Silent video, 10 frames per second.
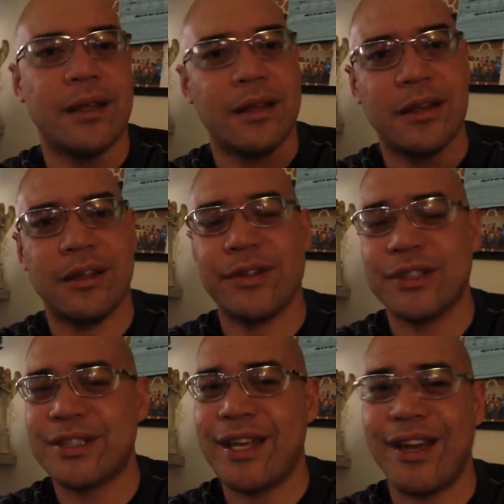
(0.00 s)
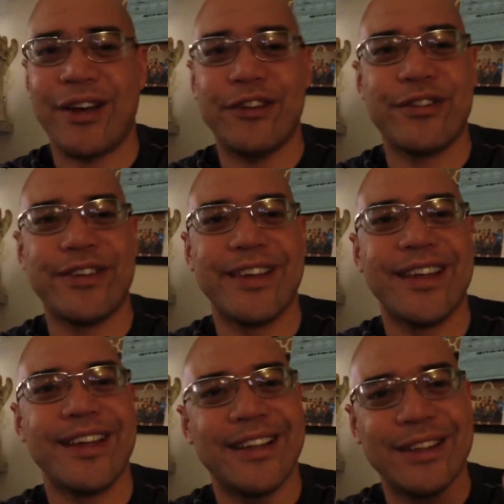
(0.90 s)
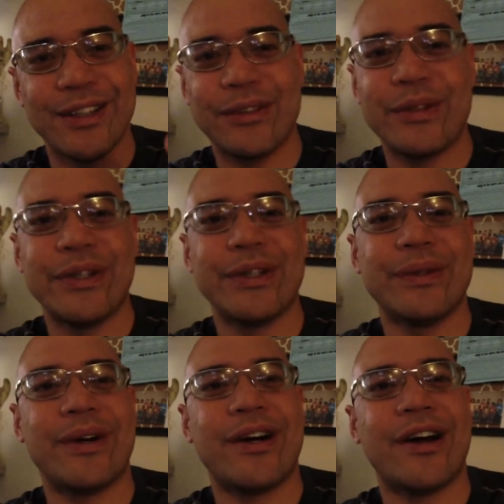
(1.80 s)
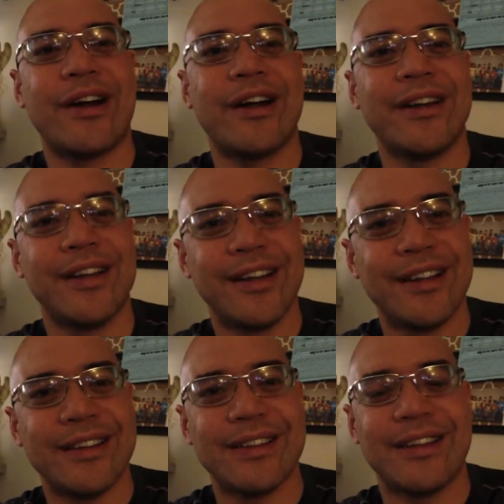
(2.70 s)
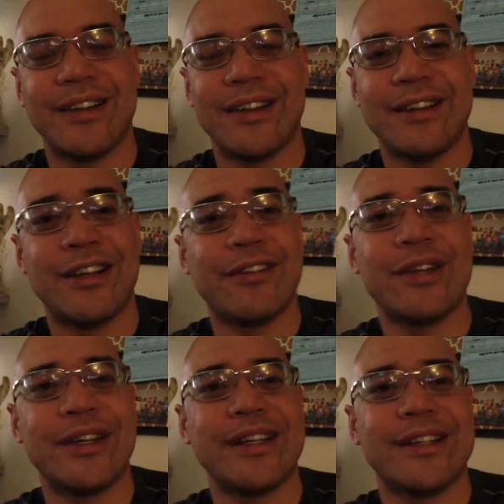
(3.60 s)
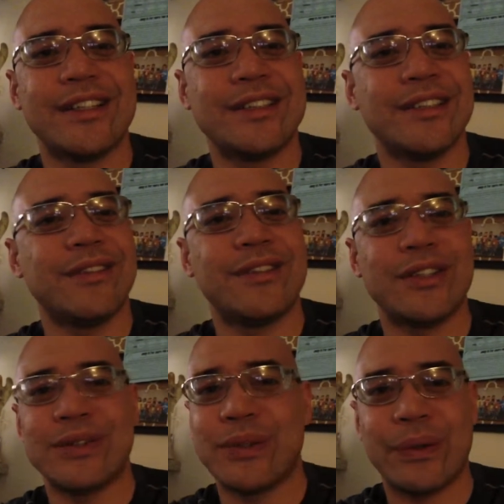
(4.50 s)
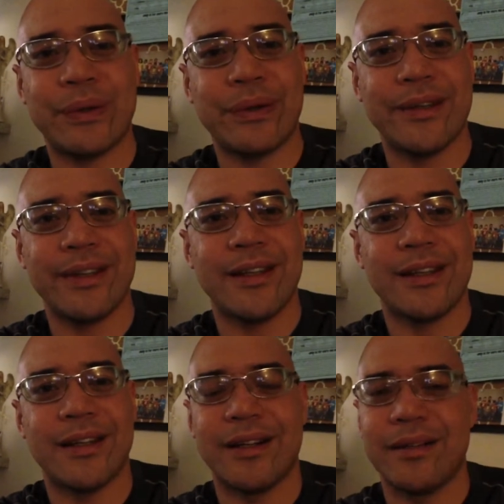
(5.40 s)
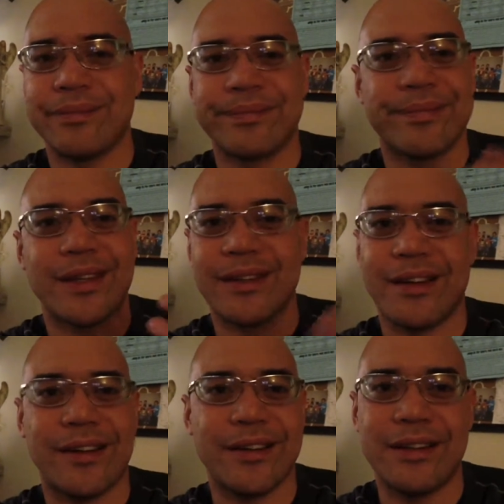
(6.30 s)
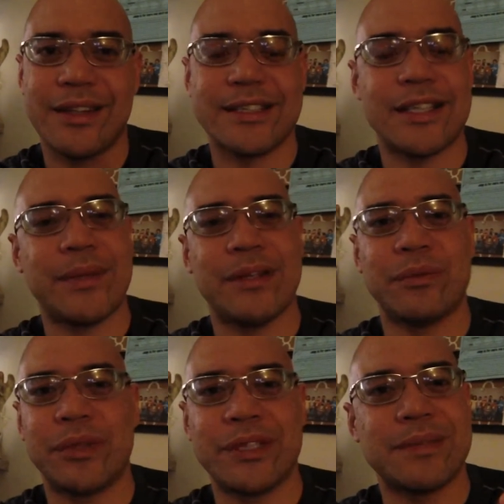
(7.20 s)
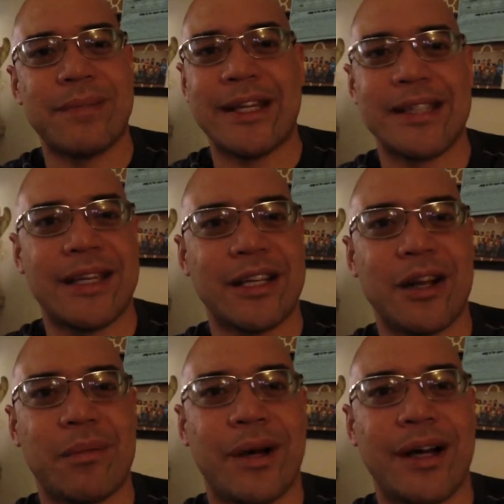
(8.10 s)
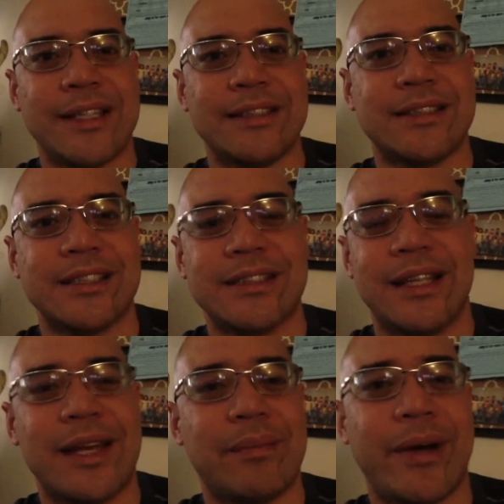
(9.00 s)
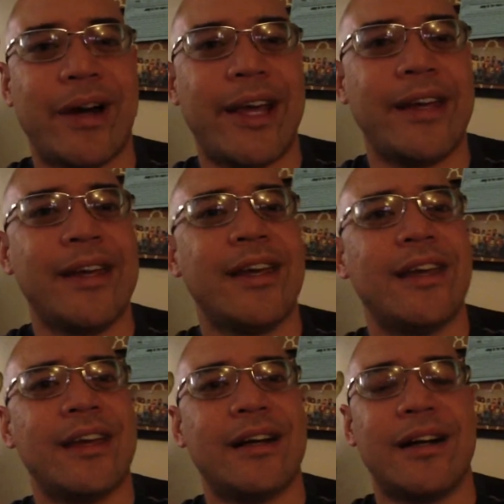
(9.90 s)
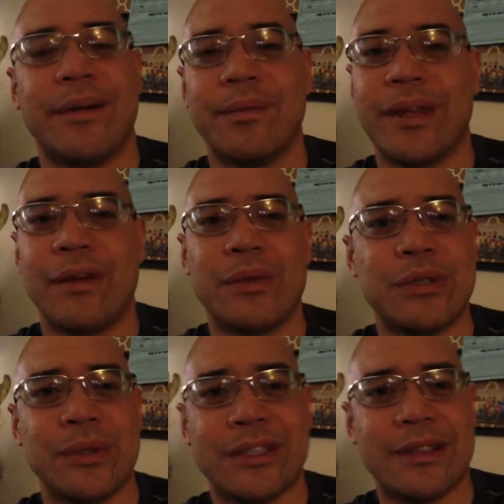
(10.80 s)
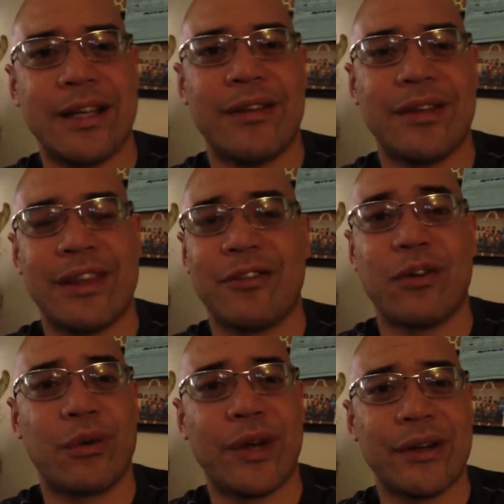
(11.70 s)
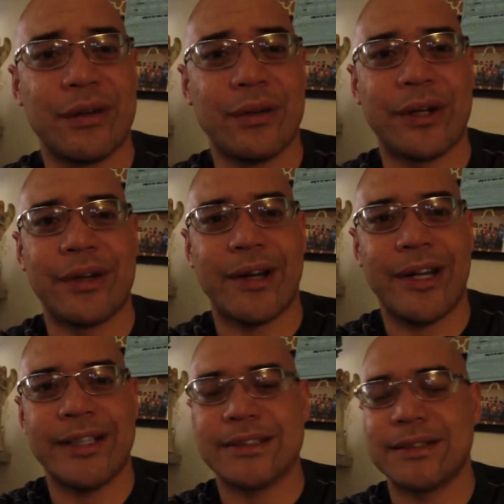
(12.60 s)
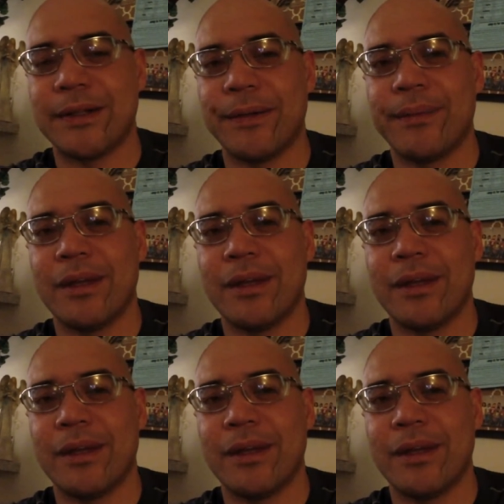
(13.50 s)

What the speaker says: love yourself, love who you are, love your soul. All of this, I mean, we're just maintaining our bodies just to get by, and we're doing everything for a greater glory, right? So